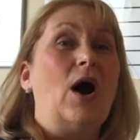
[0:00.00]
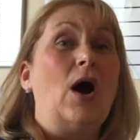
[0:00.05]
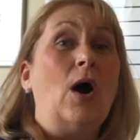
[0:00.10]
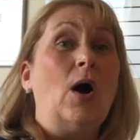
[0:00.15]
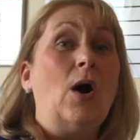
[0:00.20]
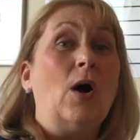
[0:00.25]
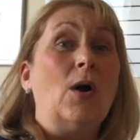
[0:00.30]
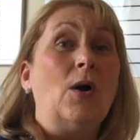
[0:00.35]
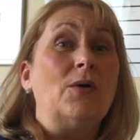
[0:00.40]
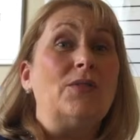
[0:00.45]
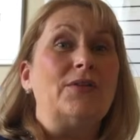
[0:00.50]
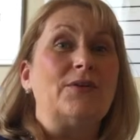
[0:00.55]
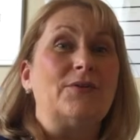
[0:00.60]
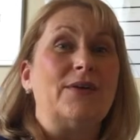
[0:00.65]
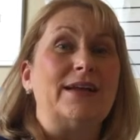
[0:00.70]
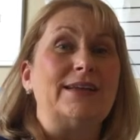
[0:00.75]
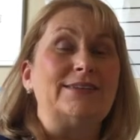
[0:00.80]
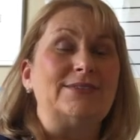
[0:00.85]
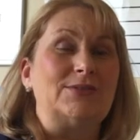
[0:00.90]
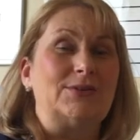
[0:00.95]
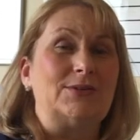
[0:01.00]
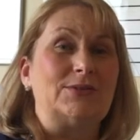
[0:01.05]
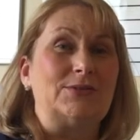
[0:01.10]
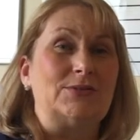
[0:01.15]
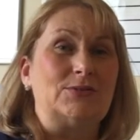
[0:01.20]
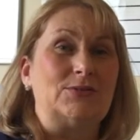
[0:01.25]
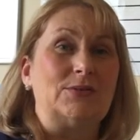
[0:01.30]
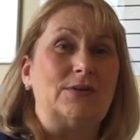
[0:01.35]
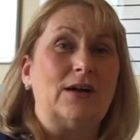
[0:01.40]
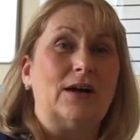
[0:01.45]
Oh, the grand old
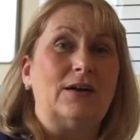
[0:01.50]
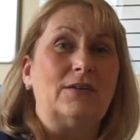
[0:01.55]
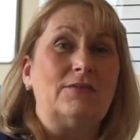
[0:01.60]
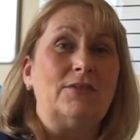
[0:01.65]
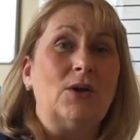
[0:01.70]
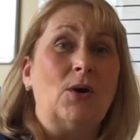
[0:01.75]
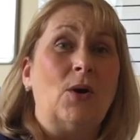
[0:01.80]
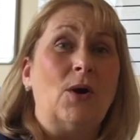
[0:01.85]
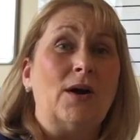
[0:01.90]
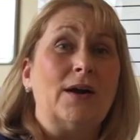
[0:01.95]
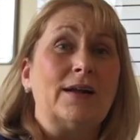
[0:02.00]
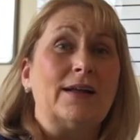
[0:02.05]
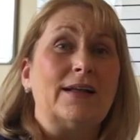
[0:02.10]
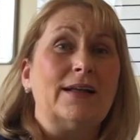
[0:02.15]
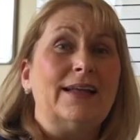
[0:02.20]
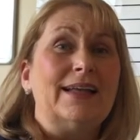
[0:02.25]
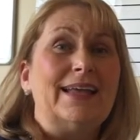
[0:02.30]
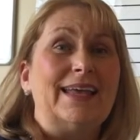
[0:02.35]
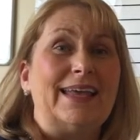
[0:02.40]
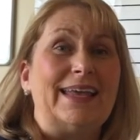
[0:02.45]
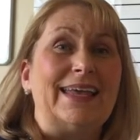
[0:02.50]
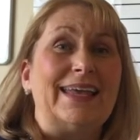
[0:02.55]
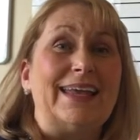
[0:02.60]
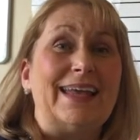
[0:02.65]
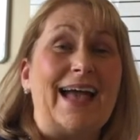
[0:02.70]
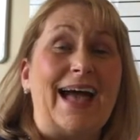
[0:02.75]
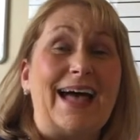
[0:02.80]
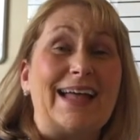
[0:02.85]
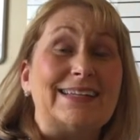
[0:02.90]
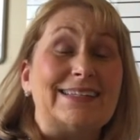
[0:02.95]
Duke of York,
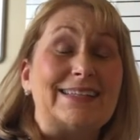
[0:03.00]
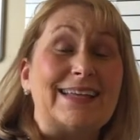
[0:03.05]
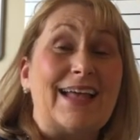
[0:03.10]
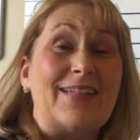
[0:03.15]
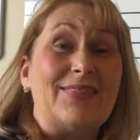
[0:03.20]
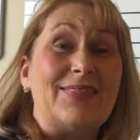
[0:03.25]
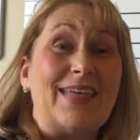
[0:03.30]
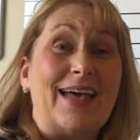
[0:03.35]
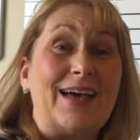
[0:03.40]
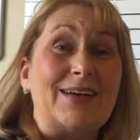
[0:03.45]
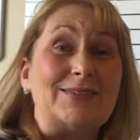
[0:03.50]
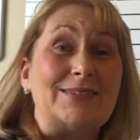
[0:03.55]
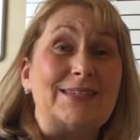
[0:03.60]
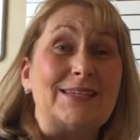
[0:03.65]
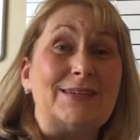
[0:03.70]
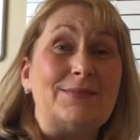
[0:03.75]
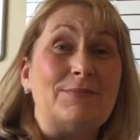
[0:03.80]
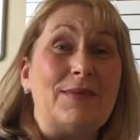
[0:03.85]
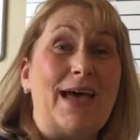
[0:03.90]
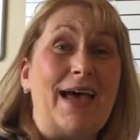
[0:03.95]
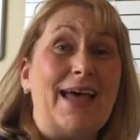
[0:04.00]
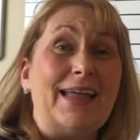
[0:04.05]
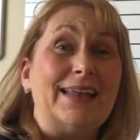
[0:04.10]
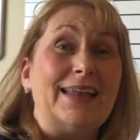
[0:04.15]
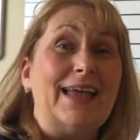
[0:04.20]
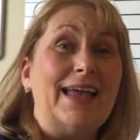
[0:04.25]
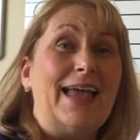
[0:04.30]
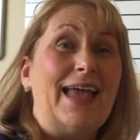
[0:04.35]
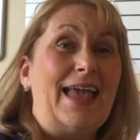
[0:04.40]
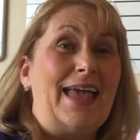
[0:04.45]
he had 10,000 men.
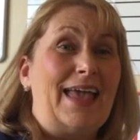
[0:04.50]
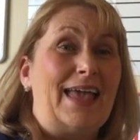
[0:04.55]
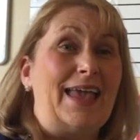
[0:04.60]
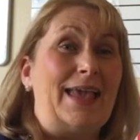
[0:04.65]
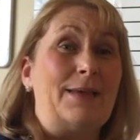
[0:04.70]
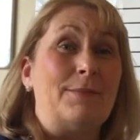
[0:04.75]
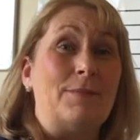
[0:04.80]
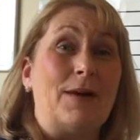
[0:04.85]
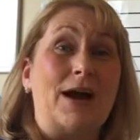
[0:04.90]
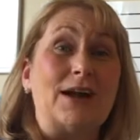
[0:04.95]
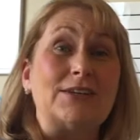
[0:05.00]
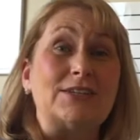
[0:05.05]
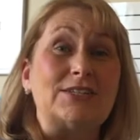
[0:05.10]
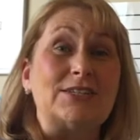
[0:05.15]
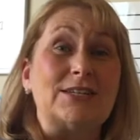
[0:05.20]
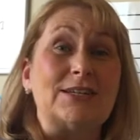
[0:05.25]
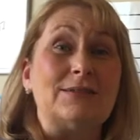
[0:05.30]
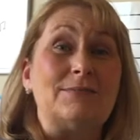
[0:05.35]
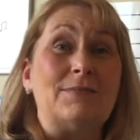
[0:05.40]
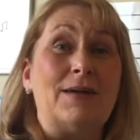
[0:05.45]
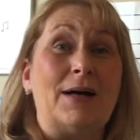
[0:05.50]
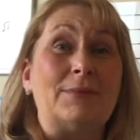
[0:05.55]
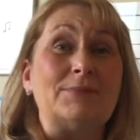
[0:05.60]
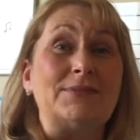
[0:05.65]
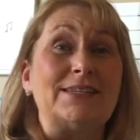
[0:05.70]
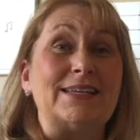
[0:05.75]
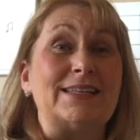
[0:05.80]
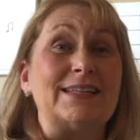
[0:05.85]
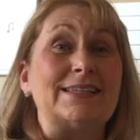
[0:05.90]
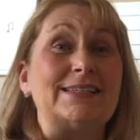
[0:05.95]
He marched him
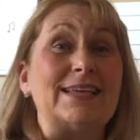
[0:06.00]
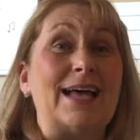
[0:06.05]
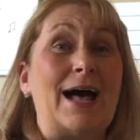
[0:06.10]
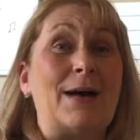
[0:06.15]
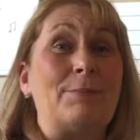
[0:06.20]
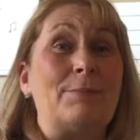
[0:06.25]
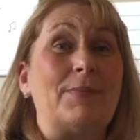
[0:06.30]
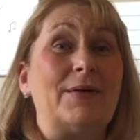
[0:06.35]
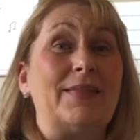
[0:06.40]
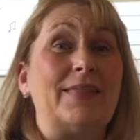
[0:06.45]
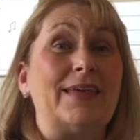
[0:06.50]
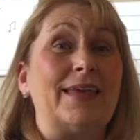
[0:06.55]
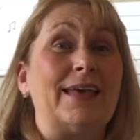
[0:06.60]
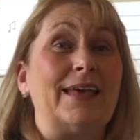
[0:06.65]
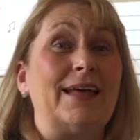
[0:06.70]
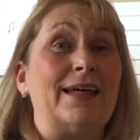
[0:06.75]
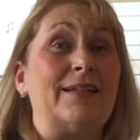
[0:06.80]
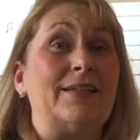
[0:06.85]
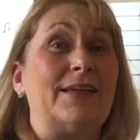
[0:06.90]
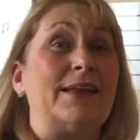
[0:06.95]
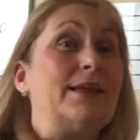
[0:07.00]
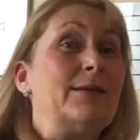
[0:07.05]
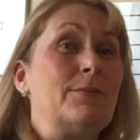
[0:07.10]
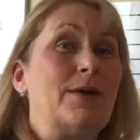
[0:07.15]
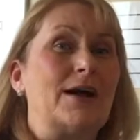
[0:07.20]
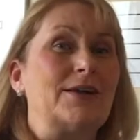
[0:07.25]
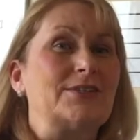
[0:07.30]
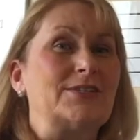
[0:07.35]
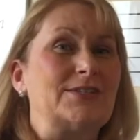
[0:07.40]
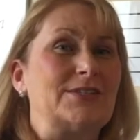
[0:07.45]
up to the top of the hill and he
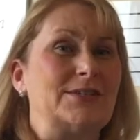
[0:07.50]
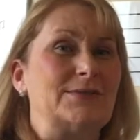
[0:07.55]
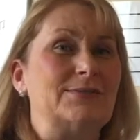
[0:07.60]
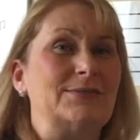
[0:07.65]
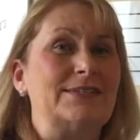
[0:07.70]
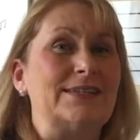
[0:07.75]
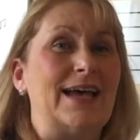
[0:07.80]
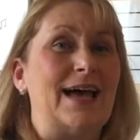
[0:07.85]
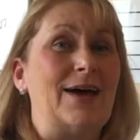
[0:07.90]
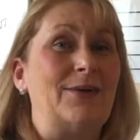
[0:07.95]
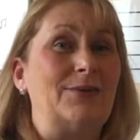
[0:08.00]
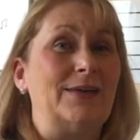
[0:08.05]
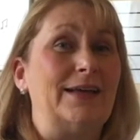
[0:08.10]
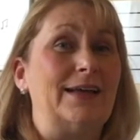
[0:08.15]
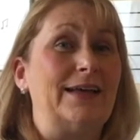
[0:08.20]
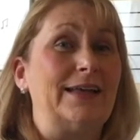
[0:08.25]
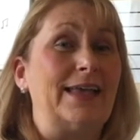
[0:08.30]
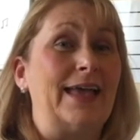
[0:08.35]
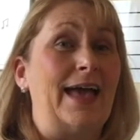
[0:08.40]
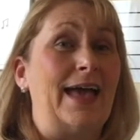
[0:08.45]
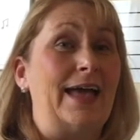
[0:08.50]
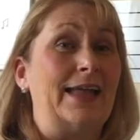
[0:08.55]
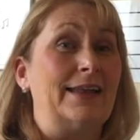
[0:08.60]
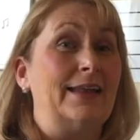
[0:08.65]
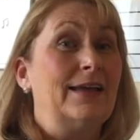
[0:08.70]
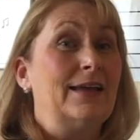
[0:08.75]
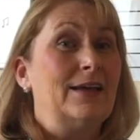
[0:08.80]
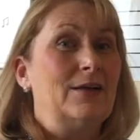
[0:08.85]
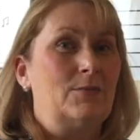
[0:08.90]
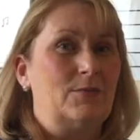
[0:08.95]
marched him down
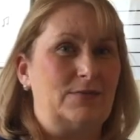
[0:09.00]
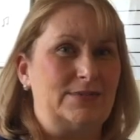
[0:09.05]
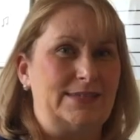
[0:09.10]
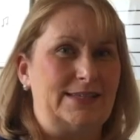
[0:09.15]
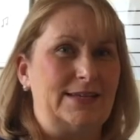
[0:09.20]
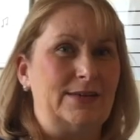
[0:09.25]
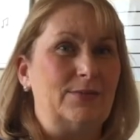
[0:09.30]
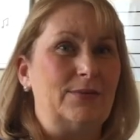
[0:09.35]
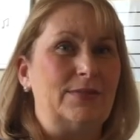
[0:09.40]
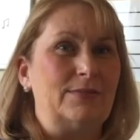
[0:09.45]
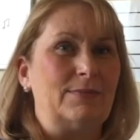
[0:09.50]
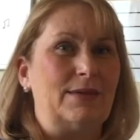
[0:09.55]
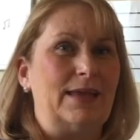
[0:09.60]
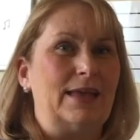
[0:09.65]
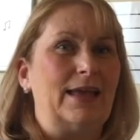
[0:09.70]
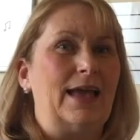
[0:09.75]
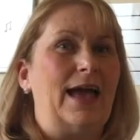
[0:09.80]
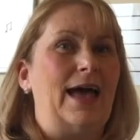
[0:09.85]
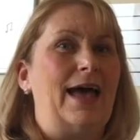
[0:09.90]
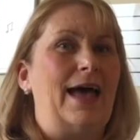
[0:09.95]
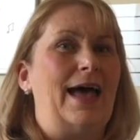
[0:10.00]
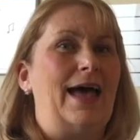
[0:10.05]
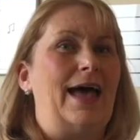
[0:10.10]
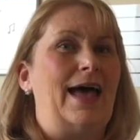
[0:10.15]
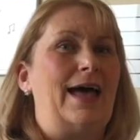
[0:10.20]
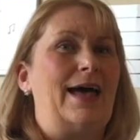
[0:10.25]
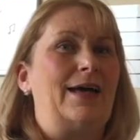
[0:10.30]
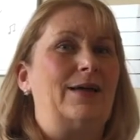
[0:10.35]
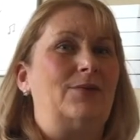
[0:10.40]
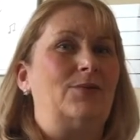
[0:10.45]
again. Sing with me.
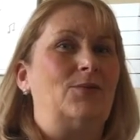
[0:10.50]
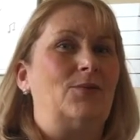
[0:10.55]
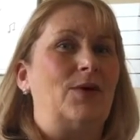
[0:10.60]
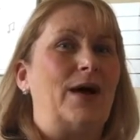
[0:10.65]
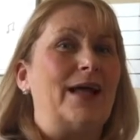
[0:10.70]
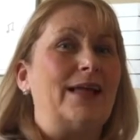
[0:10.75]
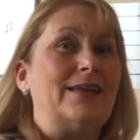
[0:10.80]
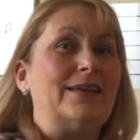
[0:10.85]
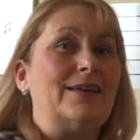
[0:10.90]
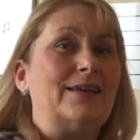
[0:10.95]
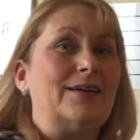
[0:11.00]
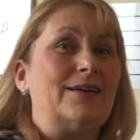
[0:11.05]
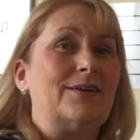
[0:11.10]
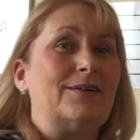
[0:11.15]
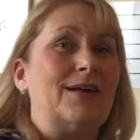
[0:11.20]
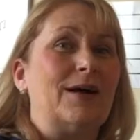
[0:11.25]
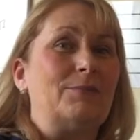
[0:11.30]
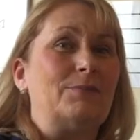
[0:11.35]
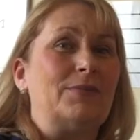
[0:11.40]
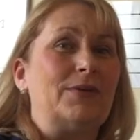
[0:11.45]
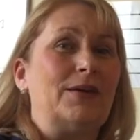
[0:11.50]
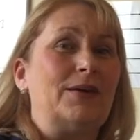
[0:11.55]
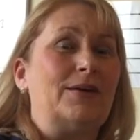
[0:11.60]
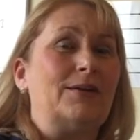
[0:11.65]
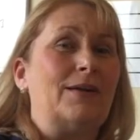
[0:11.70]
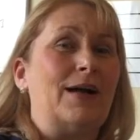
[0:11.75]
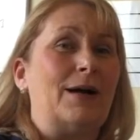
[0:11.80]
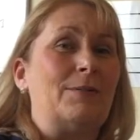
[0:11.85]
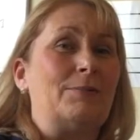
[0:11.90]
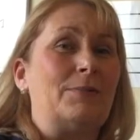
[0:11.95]
And when you're up,
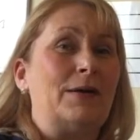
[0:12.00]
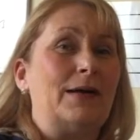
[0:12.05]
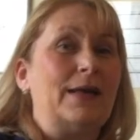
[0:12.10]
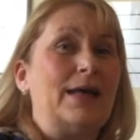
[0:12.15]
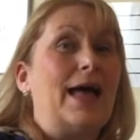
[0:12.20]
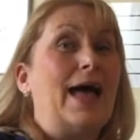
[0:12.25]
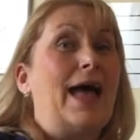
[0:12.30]
you're up.